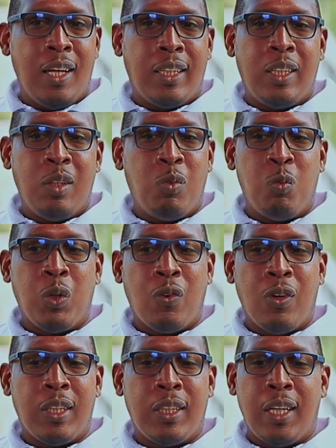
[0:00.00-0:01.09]
it's simply
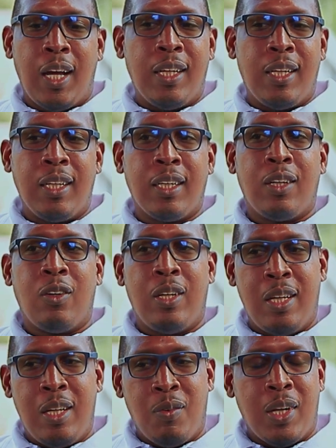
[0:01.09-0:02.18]
because I think
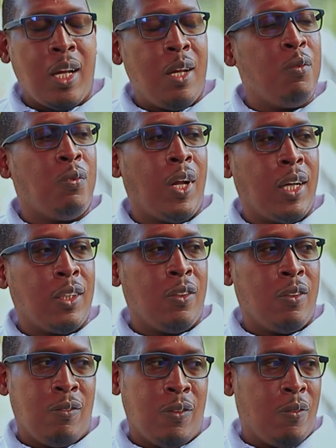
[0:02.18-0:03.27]
even the influx
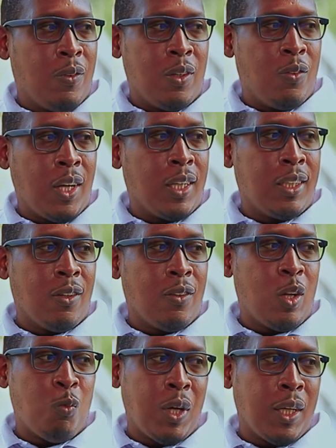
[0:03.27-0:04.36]
of the drugs
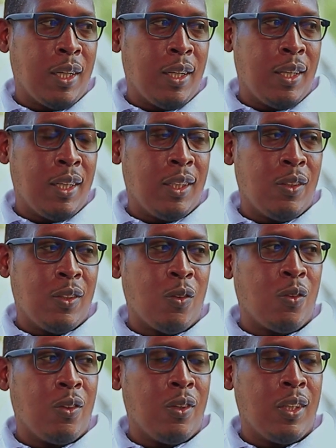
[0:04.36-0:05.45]
on the market
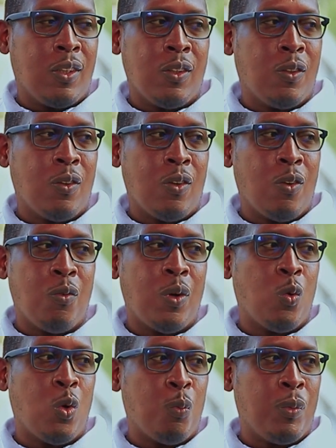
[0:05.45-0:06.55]
it's also
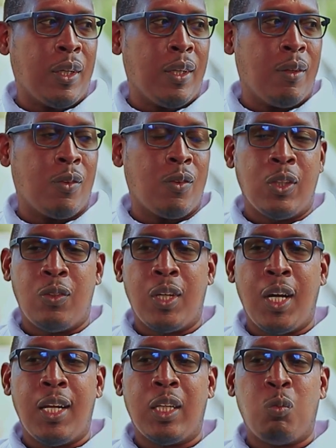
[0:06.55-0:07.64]
overwhelming because
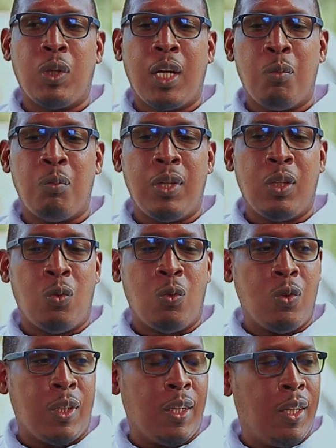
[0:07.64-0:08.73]
Uganda has become this
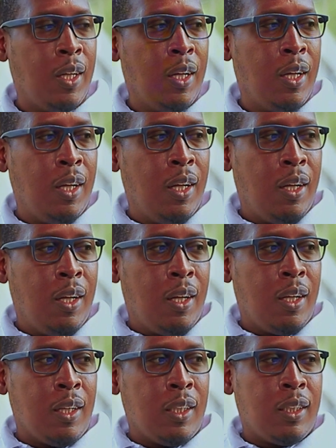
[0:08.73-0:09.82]
route
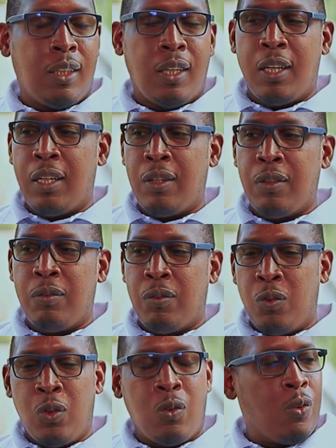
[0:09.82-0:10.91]

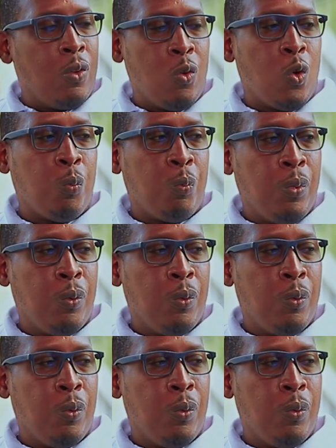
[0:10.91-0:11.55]
to Europe.